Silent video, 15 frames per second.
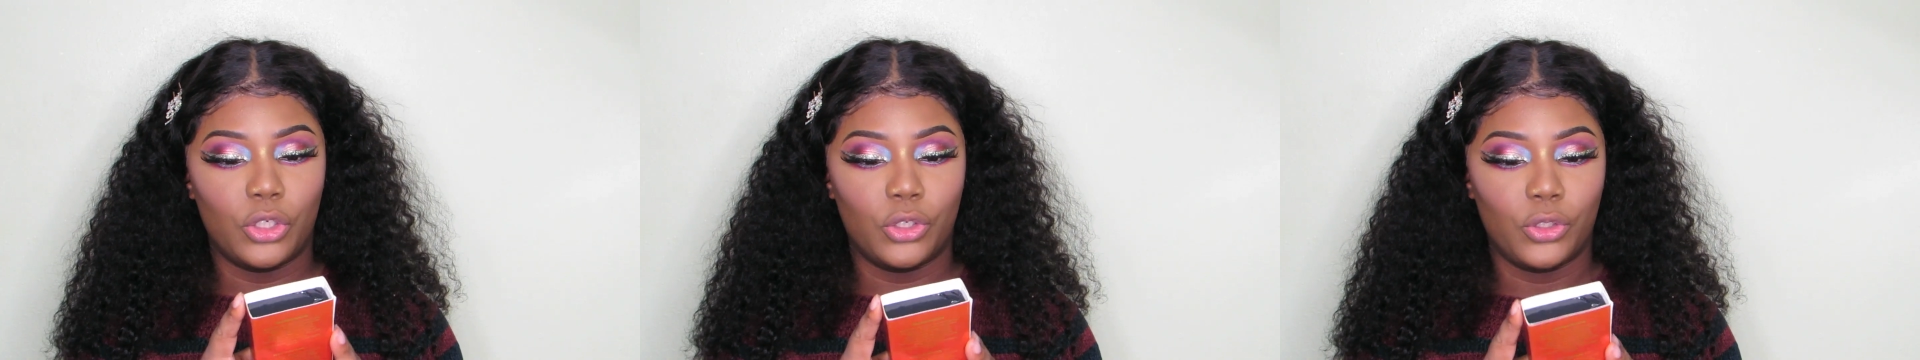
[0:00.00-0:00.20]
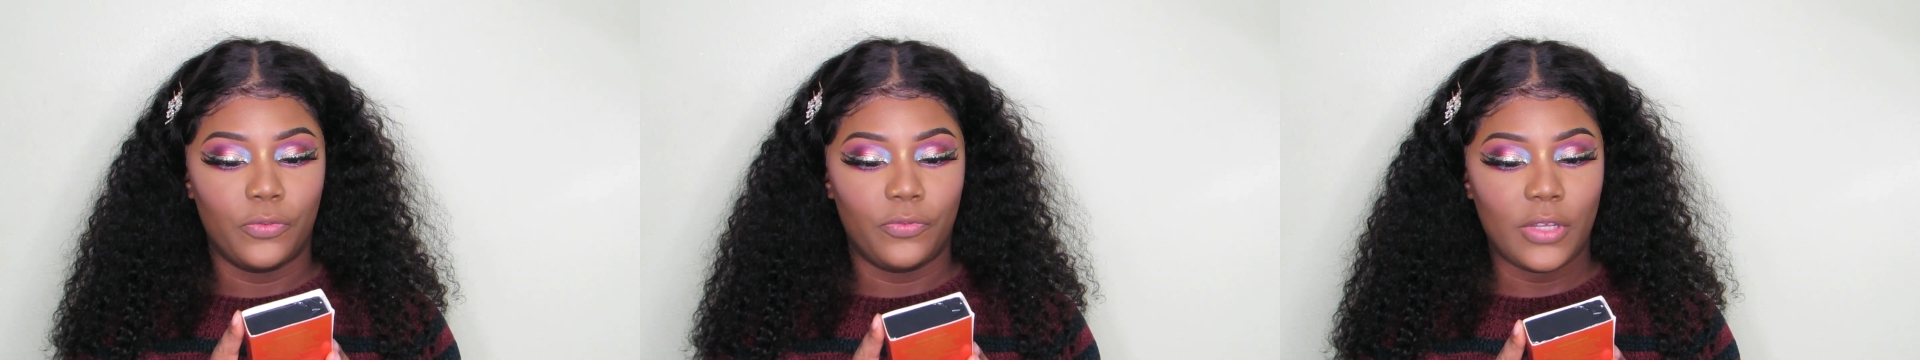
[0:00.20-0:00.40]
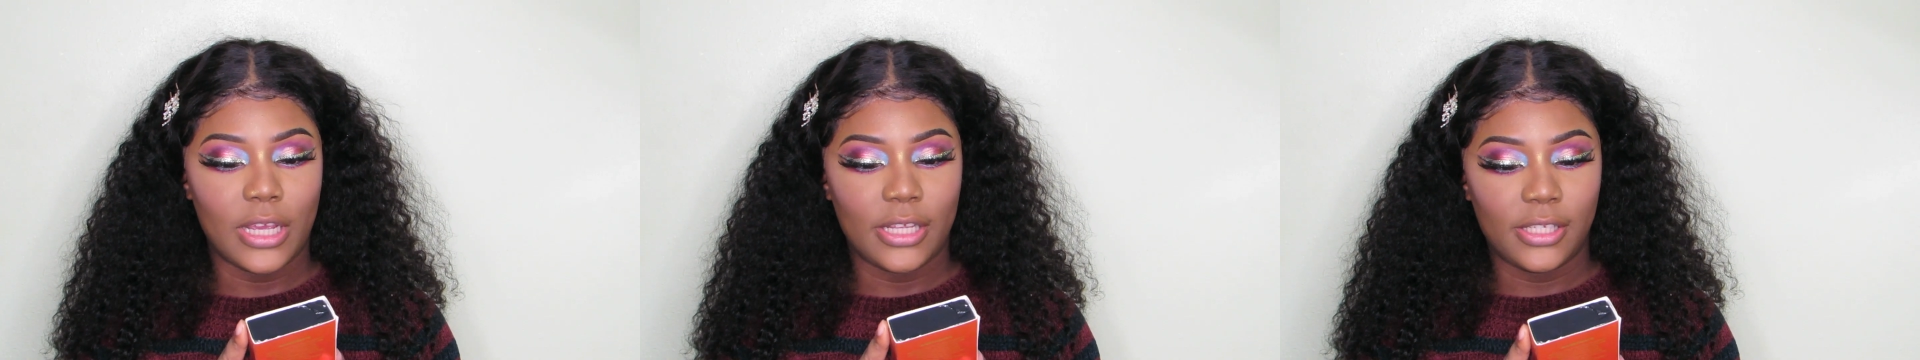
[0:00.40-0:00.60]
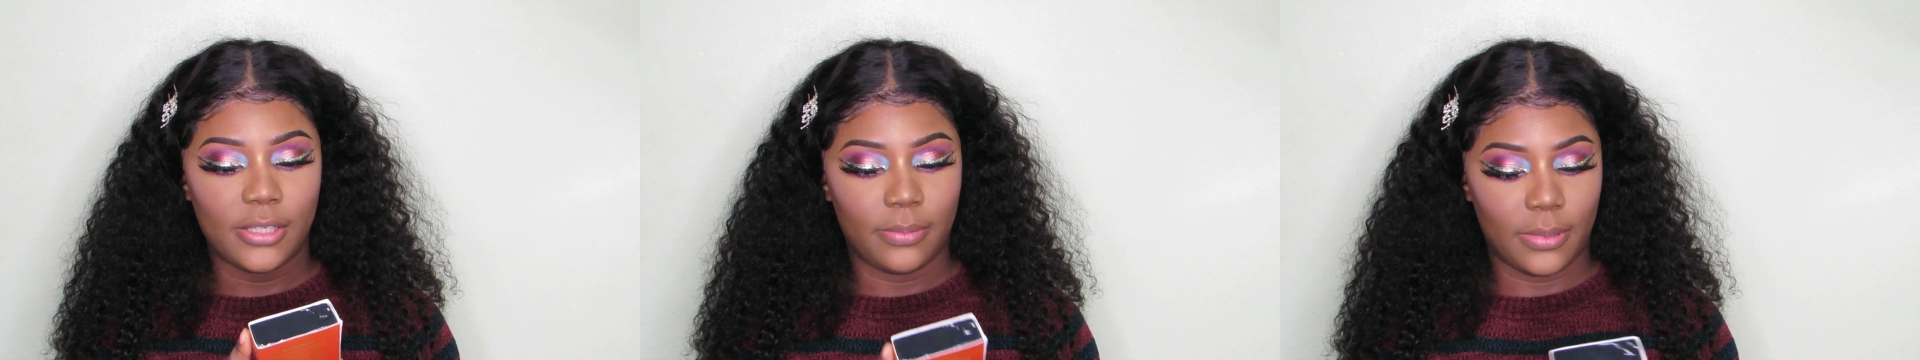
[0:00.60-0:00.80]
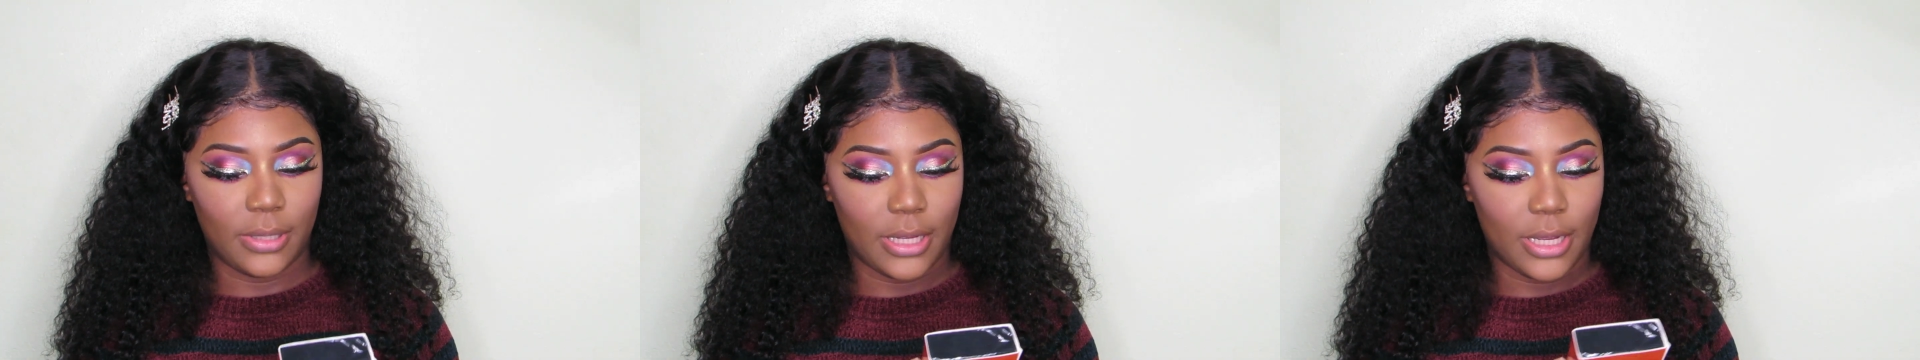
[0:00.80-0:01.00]

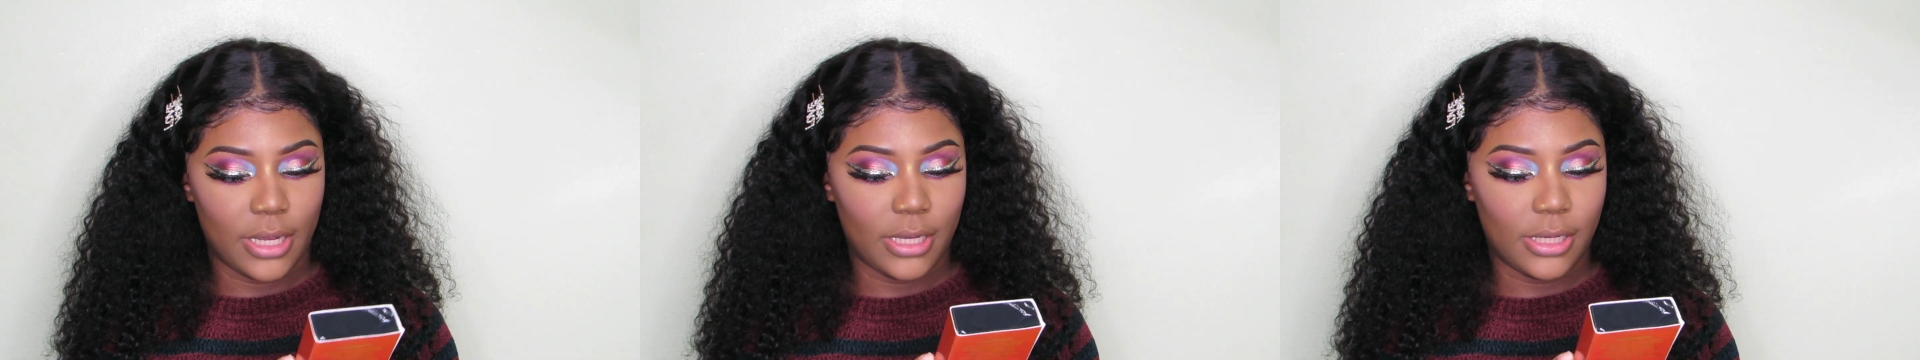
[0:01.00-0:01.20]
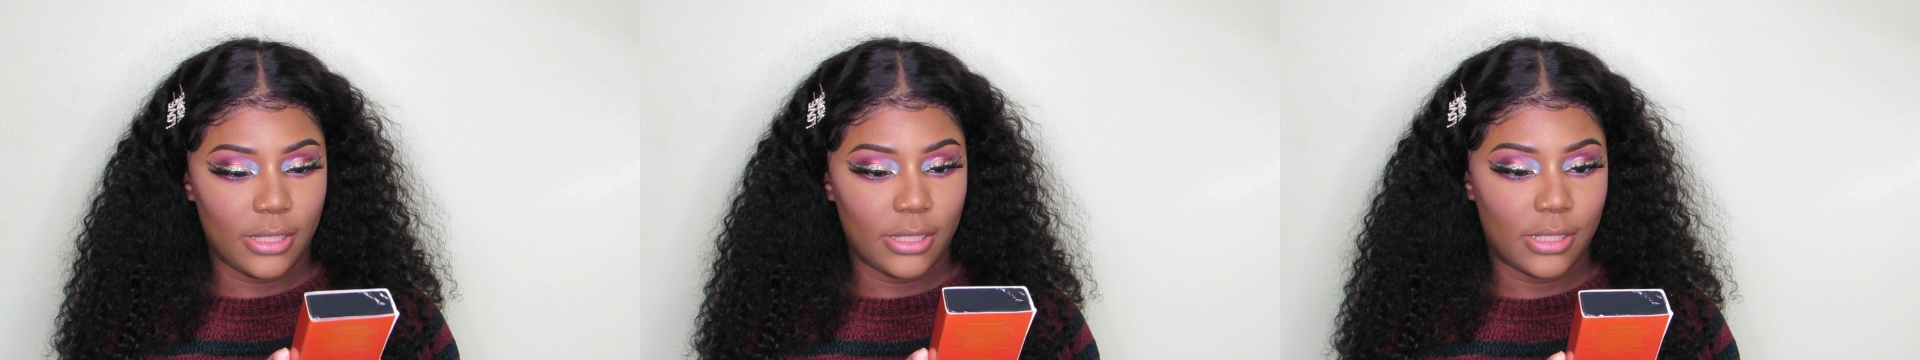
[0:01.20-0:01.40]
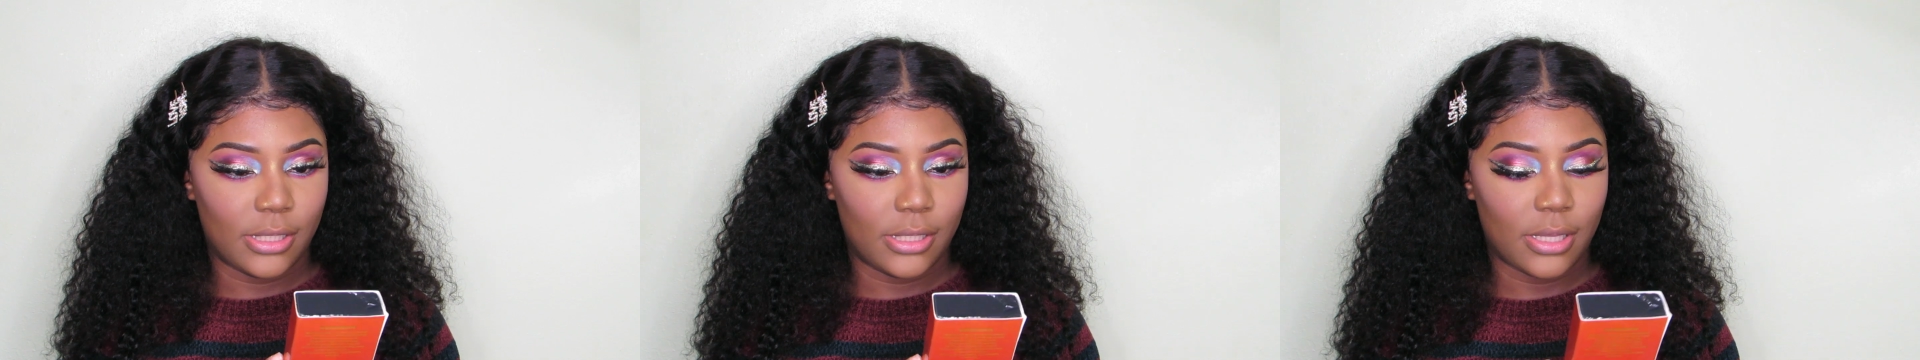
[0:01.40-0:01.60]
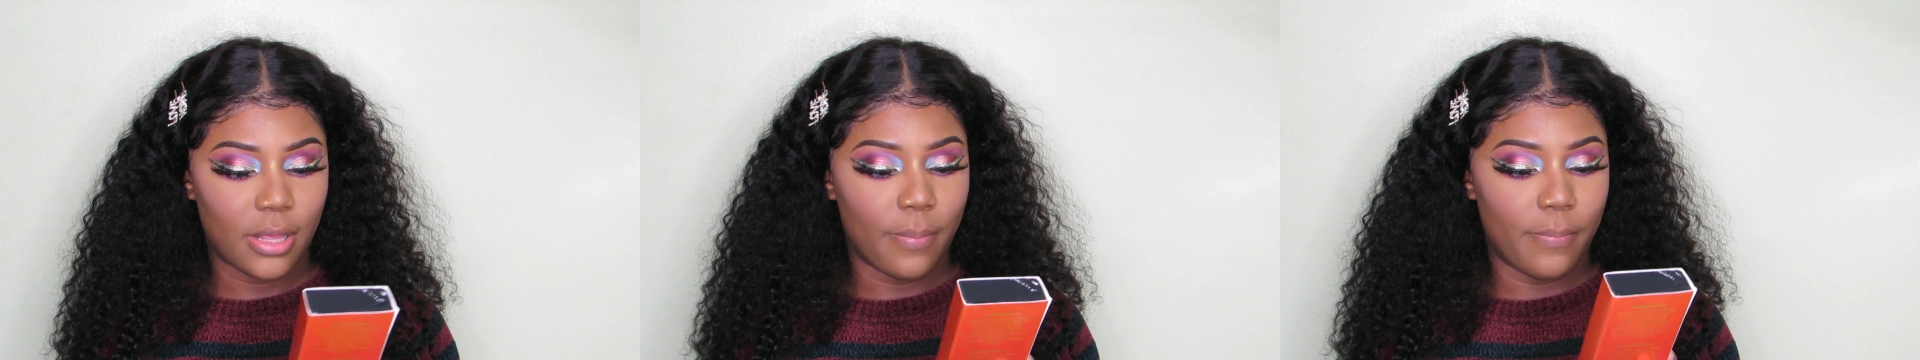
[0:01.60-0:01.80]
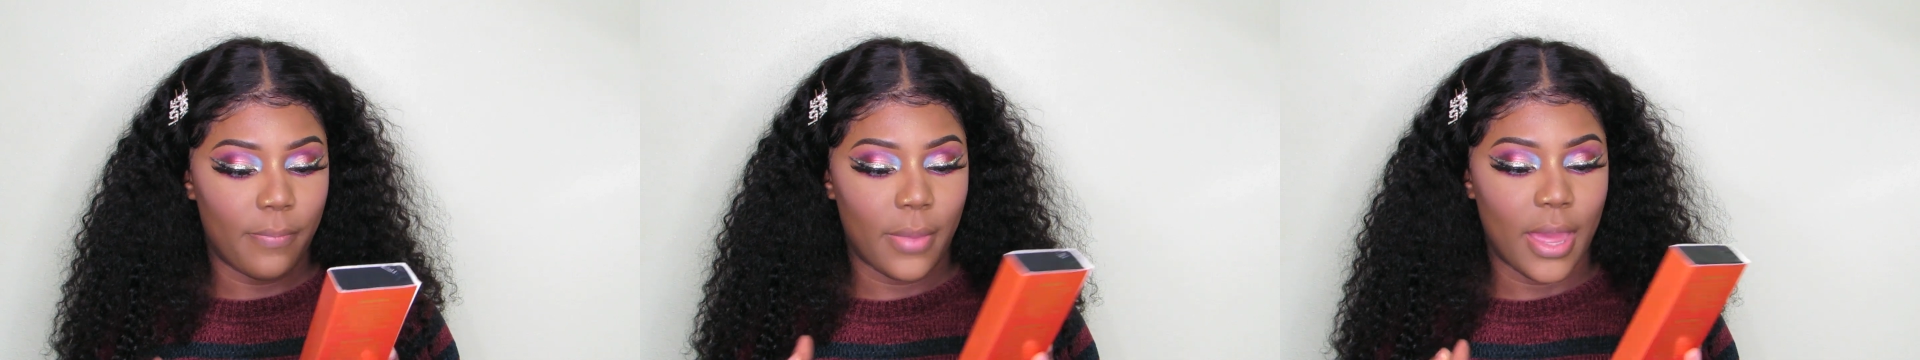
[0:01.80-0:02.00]
Juvia's Place
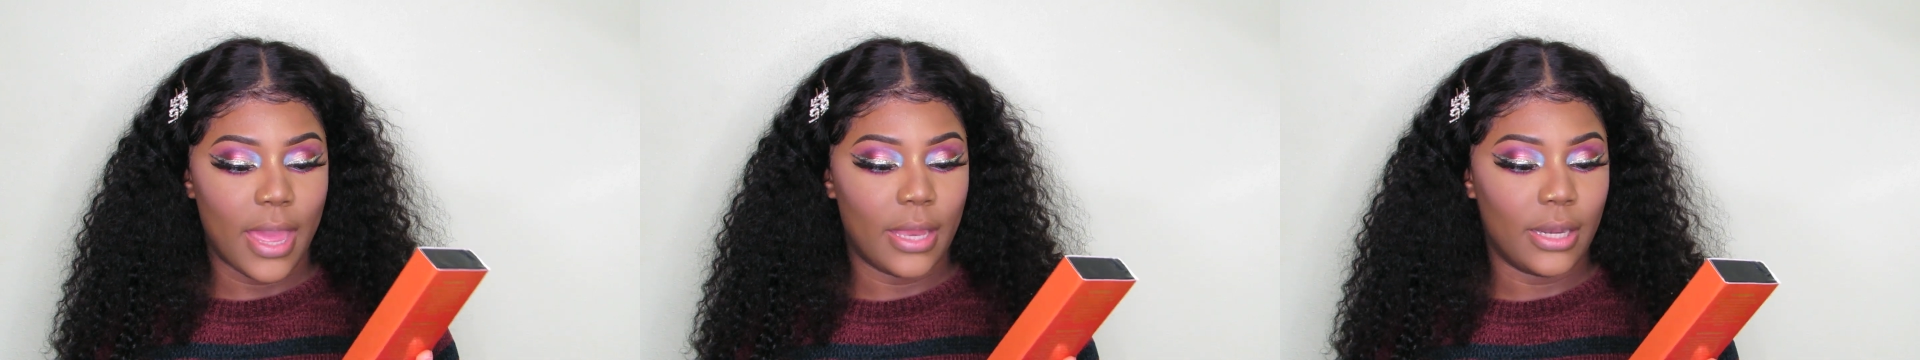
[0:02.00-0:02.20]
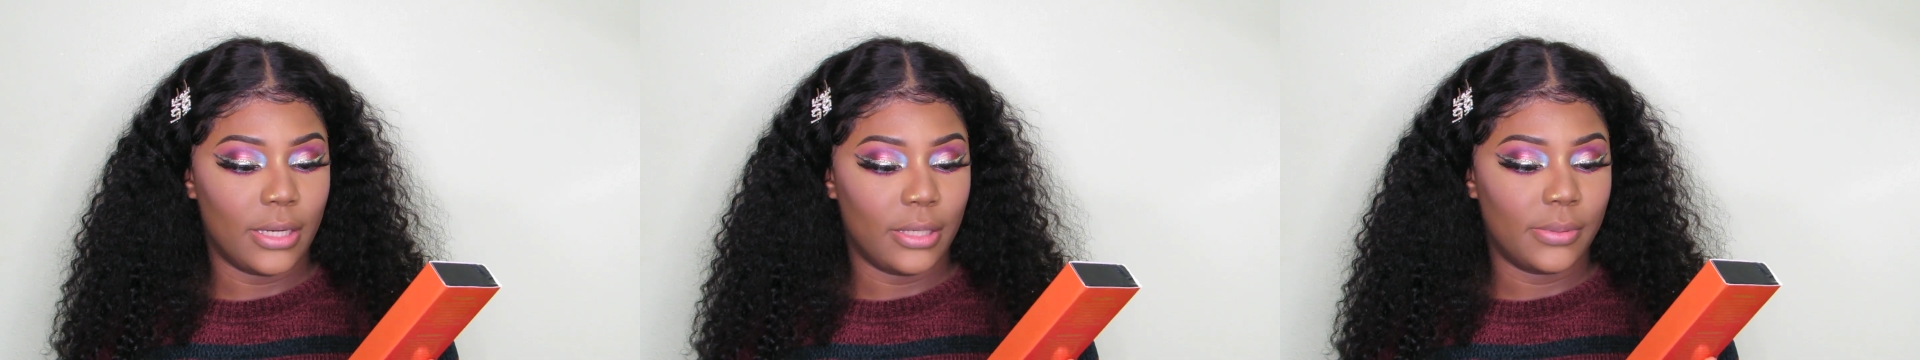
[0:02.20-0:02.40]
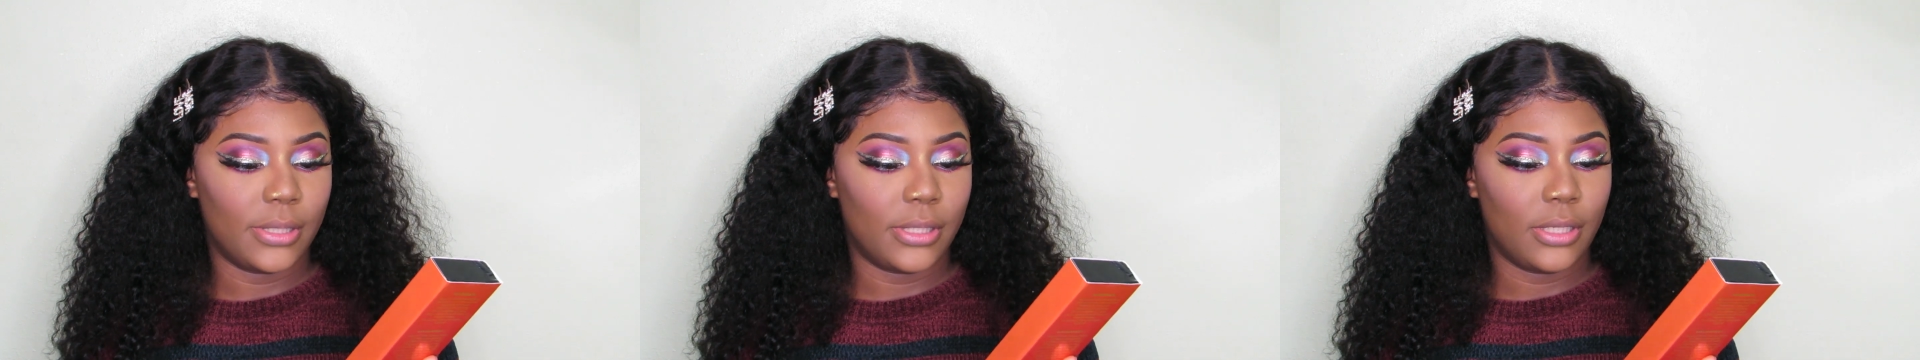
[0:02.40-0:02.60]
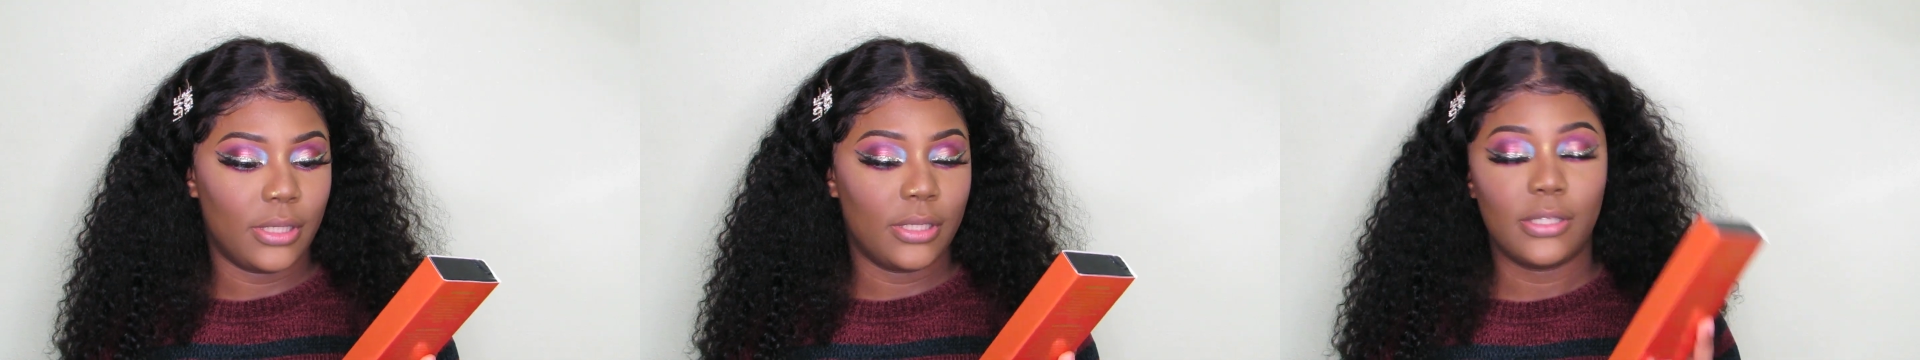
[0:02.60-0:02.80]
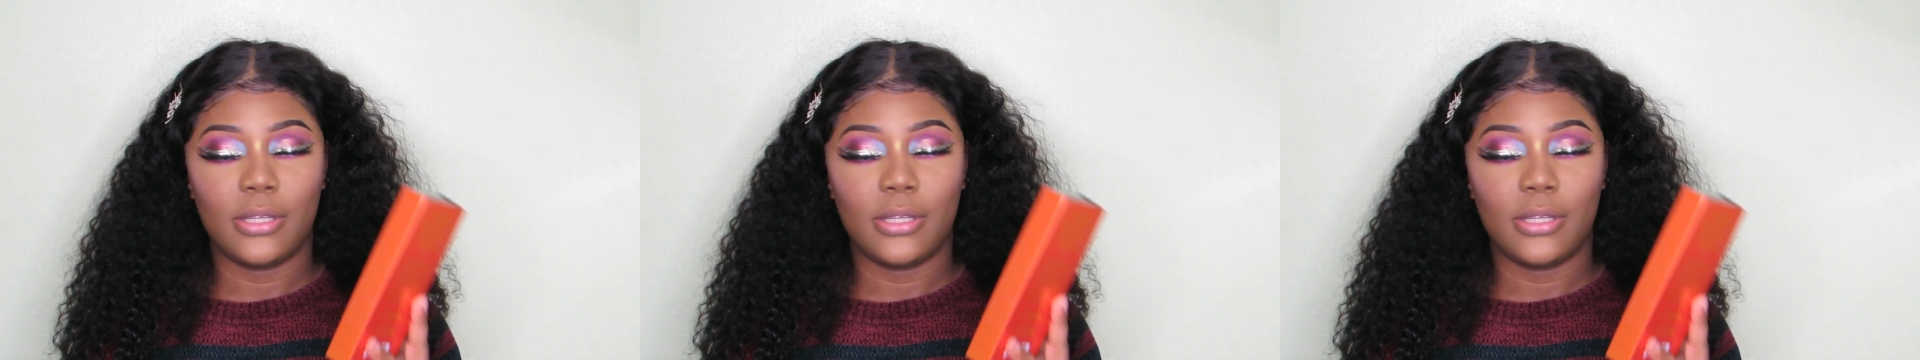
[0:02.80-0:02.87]
matte lipstick.